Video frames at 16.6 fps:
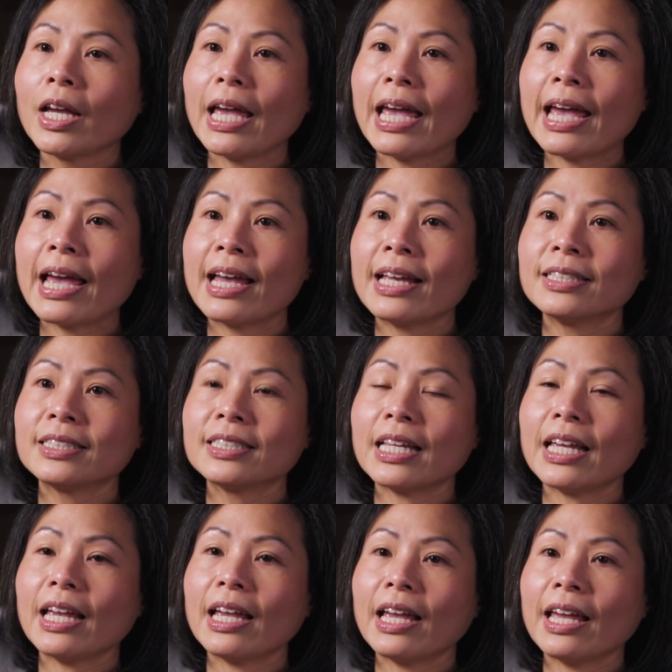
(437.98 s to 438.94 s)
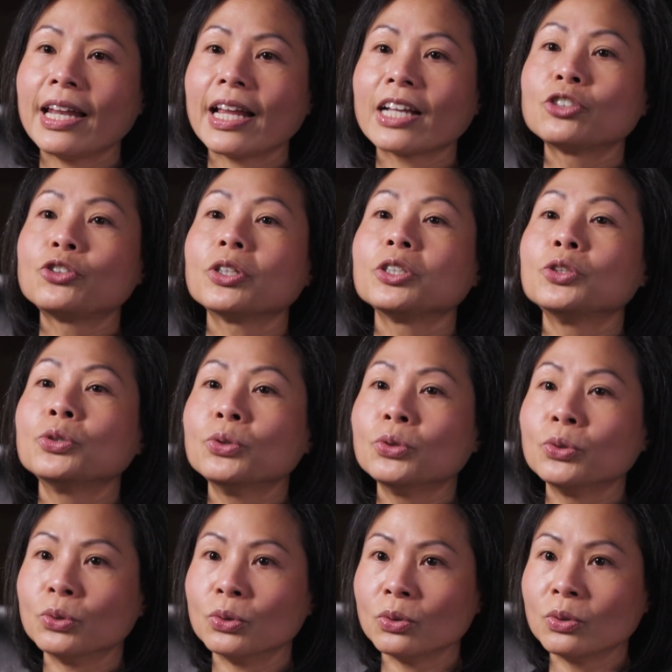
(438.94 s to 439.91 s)
as an extra
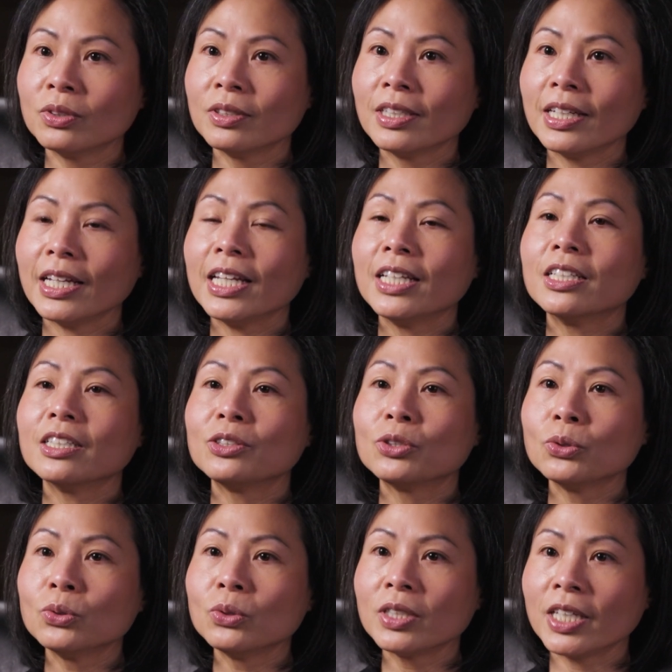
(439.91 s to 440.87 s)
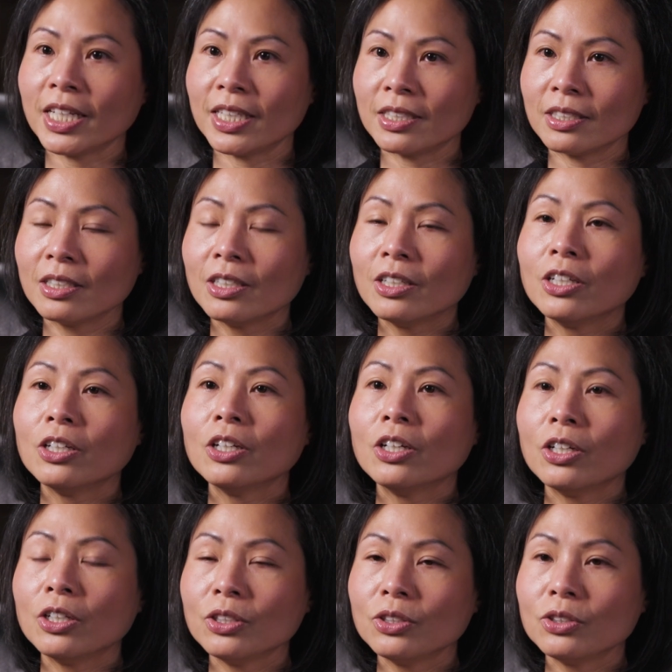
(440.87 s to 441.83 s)
tool in the toolkit
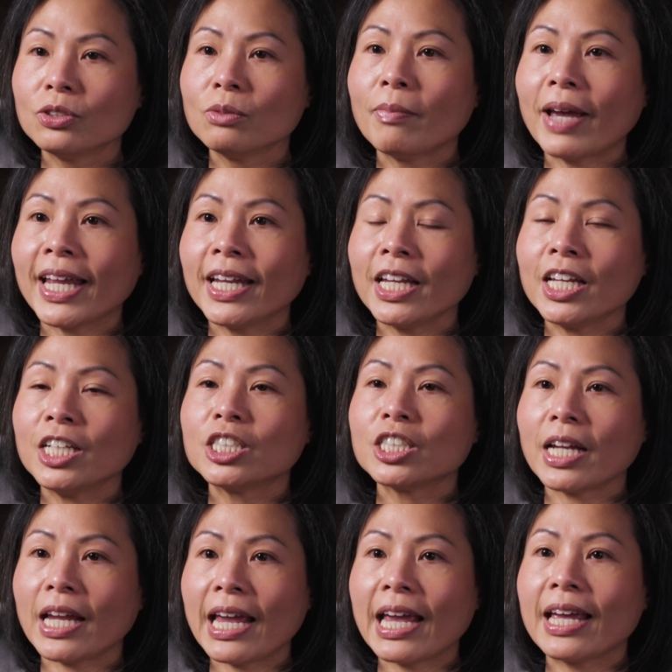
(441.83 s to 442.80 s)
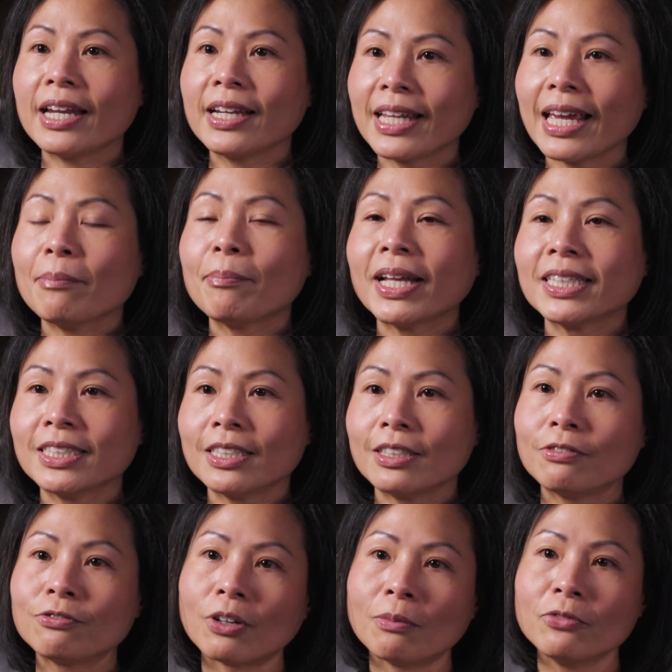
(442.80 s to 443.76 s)
to manage and get
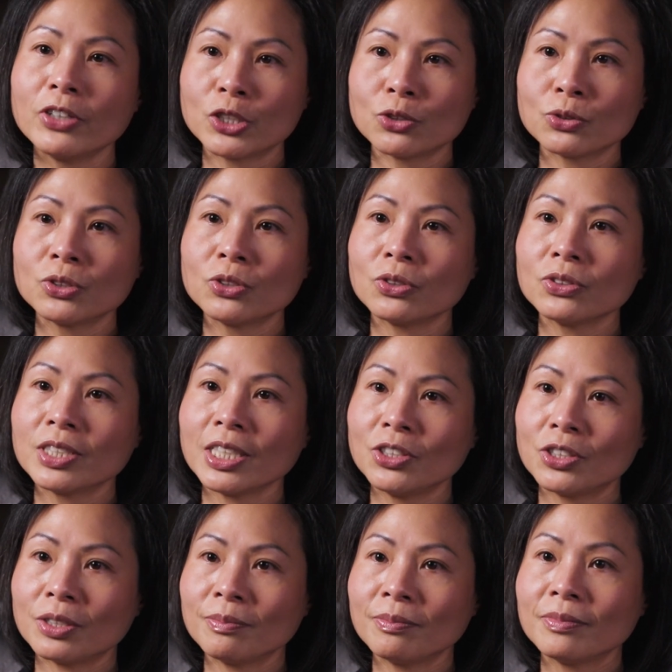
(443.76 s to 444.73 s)
better from visual snow syndrome.